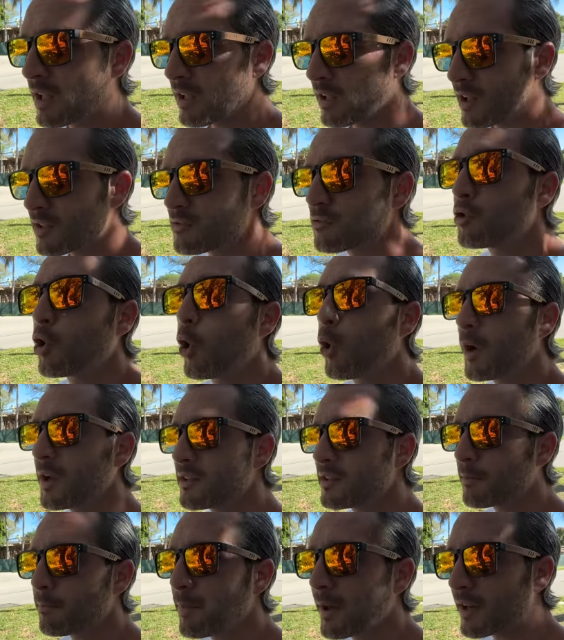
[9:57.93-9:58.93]
is going
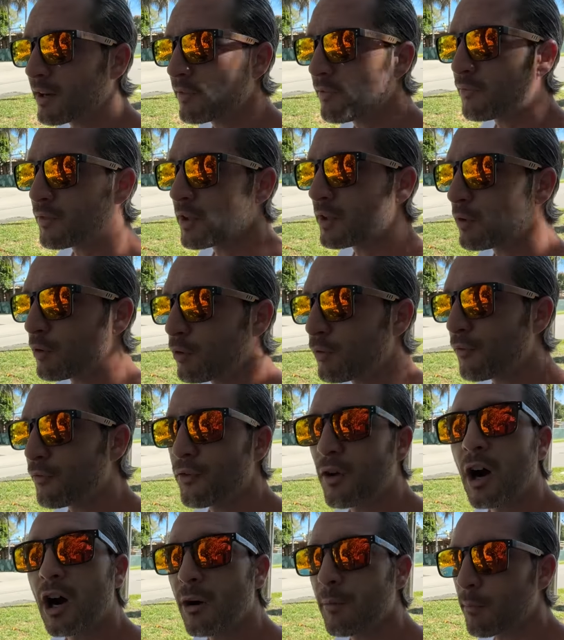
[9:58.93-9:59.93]
to benefit you
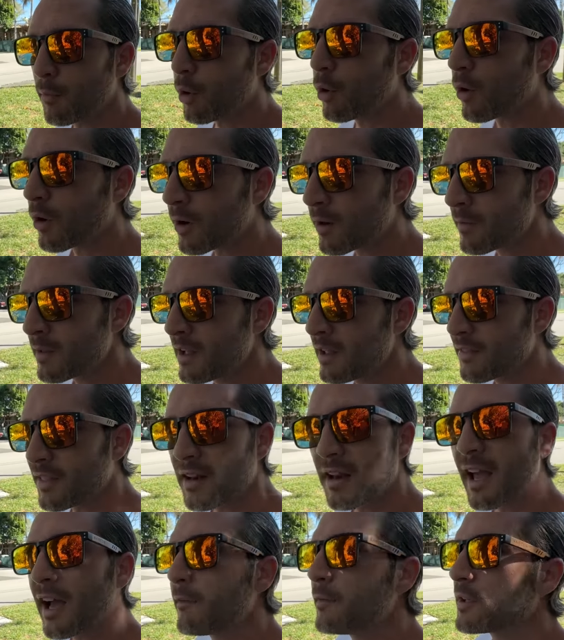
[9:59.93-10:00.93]
far more
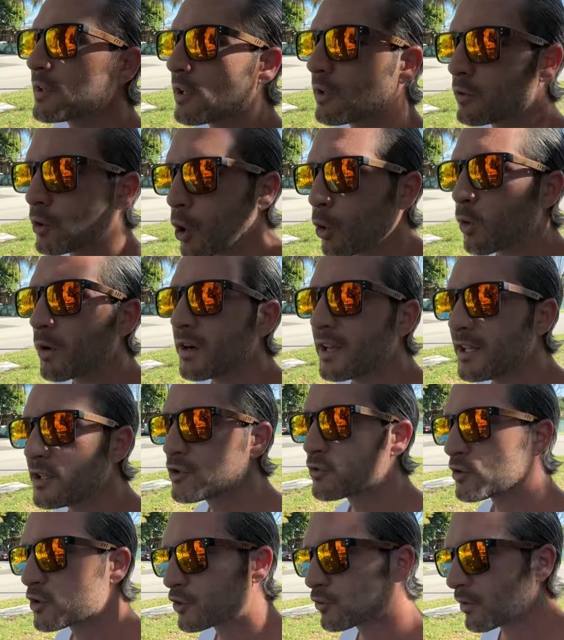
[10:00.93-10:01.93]
than having a lower
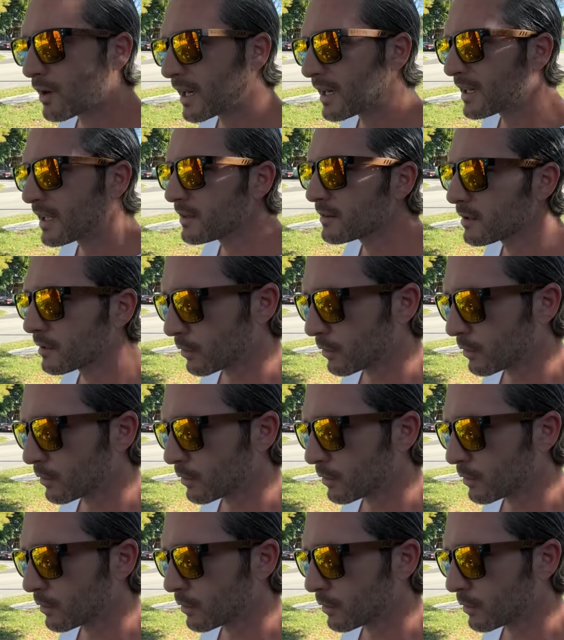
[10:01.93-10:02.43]
interest rate in the